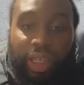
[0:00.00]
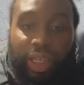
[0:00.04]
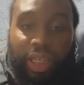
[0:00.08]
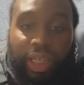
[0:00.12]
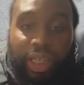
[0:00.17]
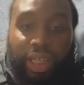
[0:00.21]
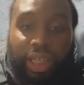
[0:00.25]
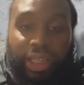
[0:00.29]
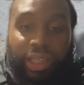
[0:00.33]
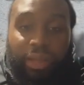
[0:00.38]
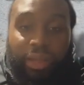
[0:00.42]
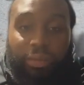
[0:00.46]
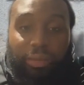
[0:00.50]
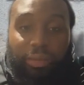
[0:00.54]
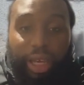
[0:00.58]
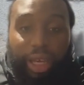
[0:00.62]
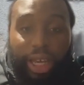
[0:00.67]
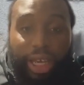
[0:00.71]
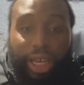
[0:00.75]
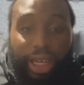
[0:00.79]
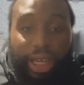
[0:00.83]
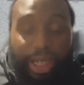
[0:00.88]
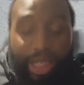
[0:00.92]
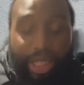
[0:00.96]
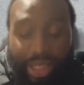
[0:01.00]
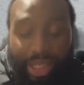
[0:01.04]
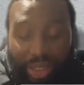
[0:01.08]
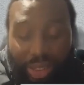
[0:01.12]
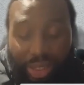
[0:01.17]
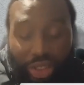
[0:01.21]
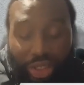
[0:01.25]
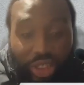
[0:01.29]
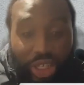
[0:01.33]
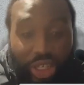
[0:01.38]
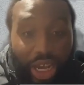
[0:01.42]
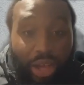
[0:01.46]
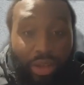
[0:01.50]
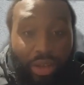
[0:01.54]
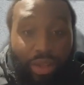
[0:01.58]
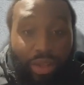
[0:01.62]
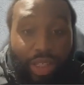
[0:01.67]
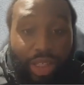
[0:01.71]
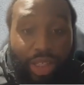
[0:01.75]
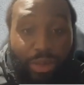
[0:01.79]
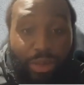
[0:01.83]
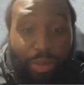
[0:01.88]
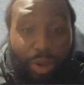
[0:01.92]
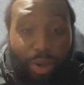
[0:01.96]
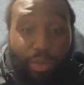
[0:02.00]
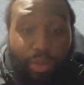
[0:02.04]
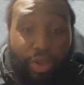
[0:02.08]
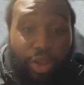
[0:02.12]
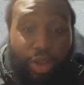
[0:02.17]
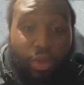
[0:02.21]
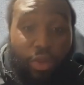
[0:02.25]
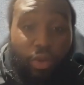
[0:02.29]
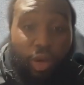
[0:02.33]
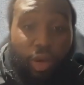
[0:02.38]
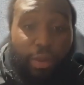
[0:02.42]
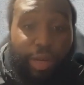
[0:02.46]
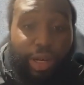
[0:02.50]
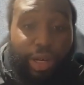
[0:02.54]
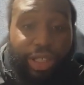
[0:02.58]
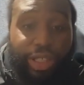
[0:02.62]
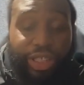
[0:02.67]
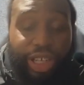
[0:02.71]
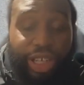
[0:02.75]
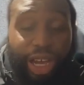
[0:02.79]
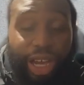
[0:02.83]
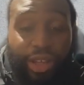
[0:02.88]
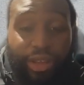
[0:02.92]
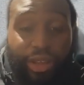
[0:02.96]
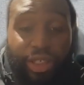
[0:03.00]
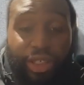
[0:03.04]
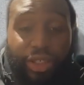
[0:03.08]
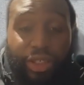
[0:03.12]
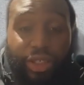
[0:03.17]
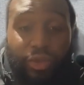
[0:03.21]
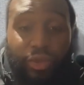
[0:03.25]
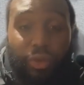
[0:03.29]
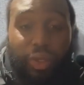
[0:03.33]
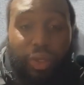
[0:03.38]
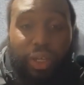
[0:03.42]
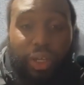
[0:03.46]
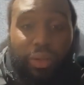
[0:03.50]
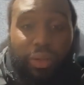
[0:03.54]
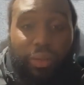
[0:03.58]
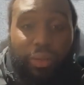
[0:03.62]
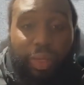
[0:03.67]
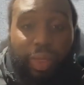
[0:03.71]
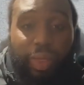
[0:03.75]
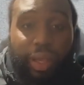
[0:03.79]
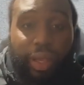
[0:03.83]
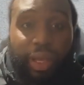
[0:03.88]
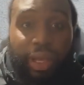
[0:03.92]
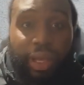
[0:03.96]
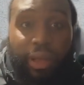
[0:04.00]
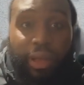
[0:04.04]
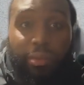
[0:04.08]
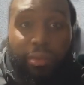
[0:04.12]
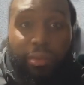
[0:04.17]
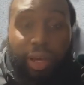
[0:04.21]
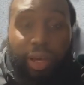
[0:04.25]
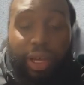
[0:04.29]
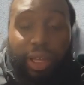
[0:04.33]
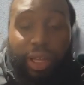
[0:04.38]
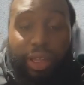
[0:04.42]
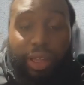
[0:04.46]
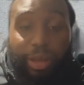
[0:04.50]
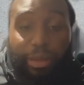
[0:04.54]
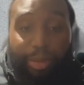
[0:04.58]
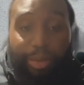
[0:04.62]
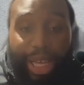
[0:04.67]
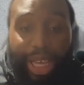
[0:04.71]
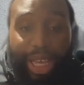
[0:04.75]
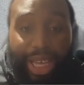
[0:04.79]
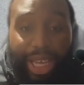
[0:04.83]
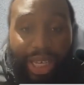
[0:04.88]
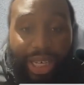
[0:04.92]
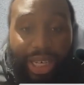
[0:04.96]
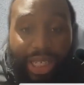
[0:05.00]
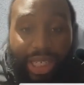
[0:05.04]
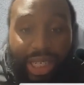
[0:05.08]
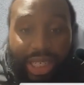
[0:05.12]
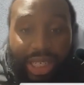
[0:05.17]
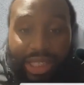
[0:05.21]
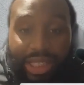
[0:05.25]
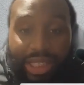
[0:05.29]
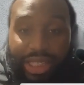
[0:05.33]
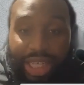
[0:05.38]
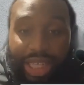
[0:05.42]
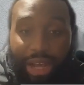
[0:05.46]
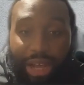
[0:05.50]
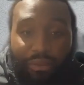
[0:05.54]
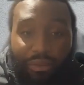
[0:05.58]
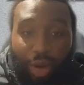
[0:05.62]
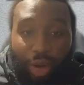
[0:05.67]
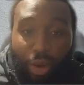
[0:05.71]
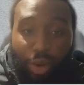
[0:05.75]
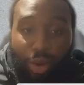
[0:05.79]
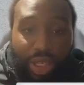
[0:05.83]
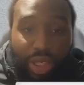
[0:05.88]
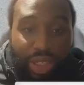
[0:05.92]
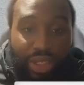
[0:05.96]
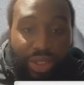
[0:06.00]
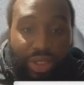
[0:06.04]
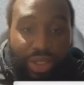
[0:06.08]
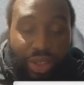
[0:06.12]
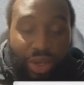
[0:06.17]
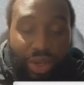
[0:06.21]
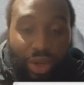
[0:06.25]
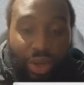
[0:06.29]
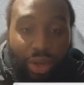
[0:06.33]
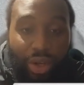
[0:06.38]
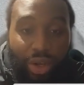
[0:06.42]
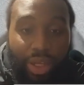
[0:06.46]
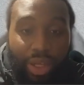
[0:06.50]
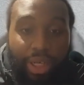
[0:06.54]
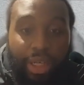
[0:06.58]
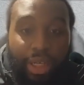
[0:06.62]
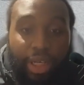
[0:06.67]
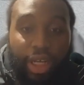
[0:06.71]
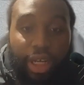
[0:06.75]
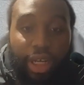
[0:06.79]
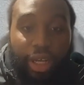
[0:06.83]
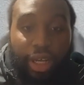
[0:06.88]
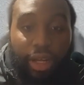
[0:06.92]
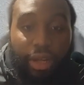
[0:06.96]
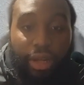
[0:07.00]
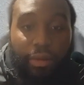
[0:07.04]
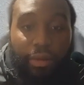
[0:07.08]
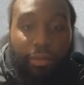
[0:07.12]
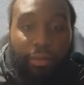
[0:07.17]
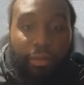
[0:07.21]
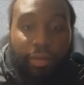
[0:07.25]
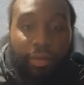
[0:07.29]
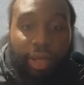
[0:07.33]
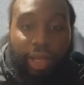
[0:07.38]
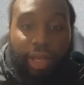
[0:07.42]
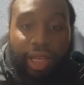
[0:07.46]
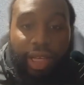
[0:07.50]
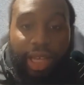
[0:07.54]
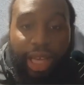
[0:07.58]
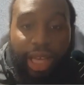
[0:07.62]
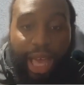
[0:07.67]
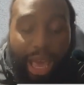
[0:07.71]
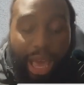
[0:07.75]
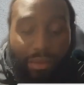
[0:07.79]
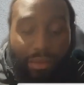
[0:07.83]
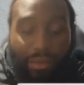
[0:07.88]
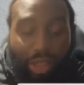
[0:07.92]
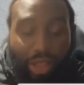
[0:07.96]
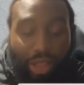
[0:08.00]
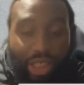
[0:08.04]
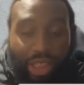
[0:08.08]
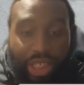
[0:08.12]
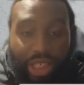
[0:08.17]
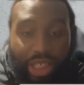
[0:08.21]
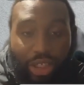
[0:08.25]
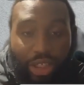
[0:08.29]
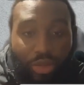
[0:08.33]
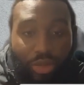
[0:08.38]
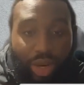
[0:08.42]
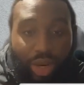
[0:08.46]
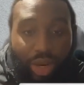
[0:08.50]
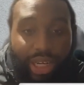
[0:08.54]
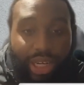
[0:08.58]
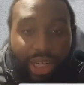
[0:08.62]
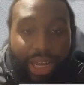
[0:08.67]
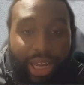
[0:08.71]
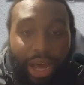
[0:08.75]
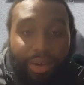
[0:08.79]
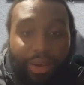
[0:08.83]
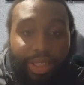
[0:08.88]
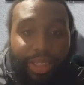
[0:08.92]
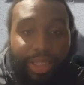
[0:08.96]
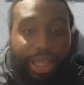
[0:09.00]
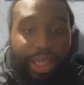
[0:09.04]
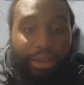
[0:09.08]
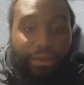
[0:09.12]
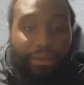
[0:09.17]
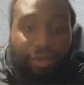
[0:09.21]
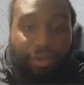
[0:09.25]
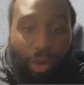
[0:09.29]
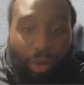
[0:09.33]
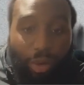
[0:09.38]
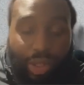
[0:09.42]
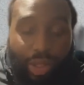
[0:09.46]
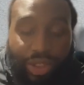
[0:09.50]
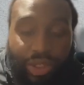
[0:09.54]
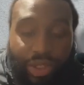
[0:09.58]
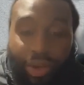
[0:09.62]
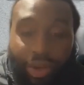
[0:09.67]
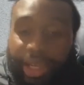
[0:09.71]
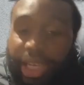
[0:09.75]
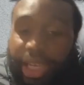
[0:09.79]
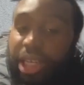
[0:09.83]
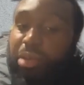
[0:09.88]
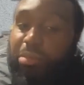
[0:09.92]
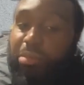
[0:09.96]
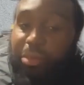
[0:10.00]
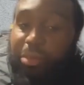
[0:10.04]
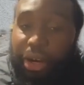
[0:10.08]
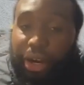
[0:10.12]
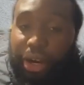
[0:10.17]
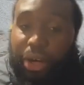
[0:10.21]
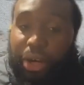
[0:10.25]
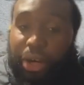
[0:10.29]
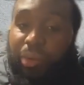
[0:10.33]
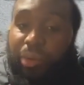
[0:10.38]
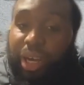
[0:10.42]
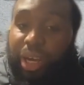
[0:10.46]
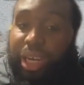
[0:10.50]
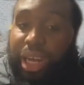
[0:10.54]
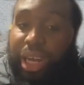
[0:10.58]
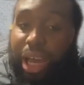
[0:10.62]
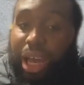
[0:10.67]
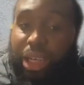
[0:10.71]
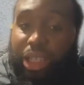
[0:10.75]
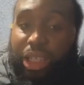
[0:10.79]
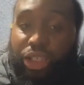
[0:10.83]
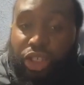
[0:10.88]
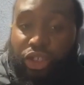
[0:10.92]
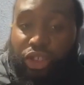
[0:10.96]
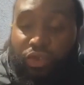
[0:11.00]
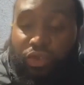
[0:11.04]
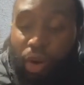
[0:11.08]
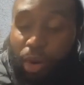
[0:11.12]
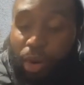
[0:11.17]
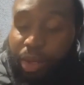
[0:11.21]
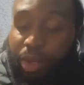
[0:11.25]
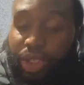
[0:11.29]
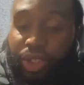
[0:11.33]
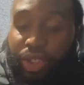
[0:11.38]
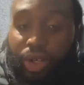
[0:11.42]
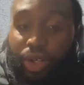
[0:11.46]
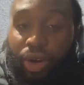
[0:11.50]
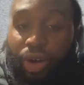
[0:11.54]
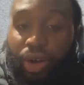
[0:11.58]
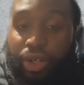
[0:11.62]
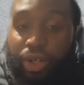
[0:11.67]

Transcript: The man is childless. Both of the women are childless as well. But the man, he's not focused on having kids right now. He's not focused on getting married right now. He's just focused on